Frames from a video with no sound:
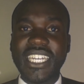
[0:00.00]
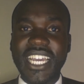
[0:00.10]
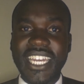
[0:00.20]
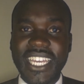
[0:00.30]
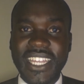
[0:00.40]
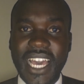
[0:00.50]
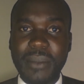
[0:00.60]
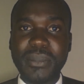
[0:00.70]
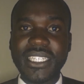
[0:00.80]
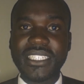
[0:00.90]
a death
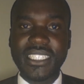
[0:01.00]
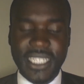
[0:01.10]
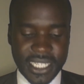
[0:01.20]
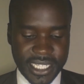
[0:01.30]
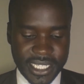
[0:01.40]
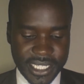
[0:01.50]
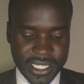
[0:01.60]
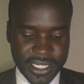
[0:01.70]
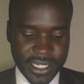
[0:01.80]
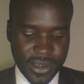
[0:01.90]
happens, it
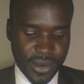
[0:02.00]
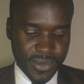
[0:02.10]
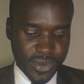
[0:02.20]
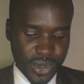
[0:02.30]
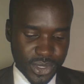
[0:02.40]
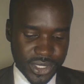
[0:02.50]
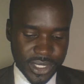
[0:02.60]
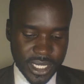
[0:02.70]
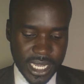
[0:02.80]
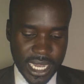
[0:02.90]
is, of course,